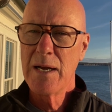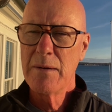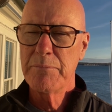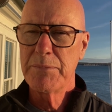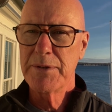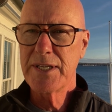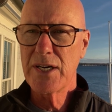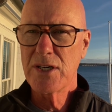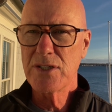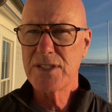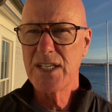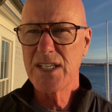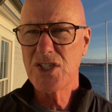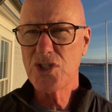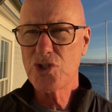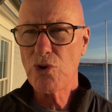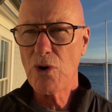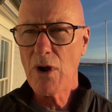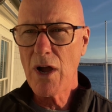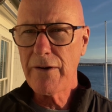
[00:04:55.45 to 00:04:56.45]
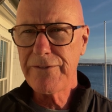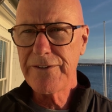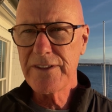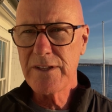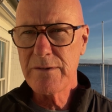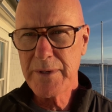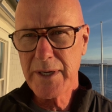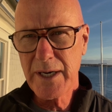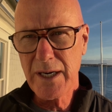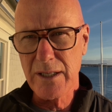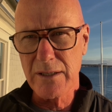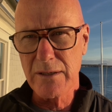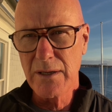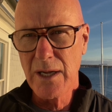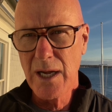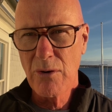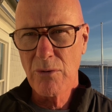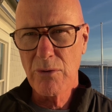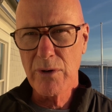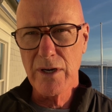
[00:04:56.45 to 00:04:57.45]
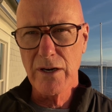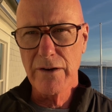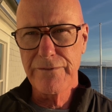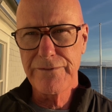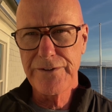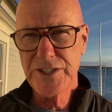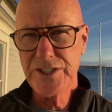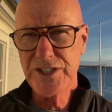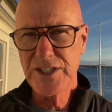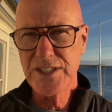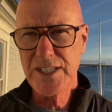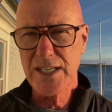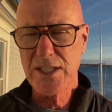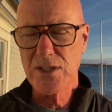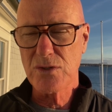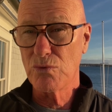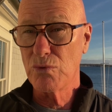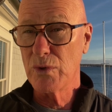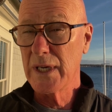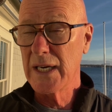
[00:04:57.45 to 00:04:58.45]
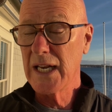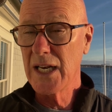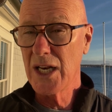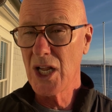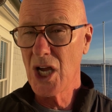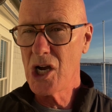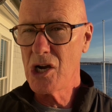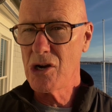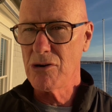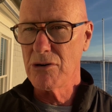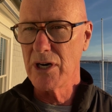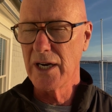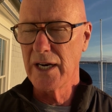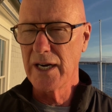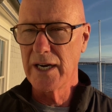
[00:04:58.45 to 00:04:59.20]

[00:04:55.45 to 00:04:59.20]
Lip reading: but there's this trough in the middle where your efficiency is really low.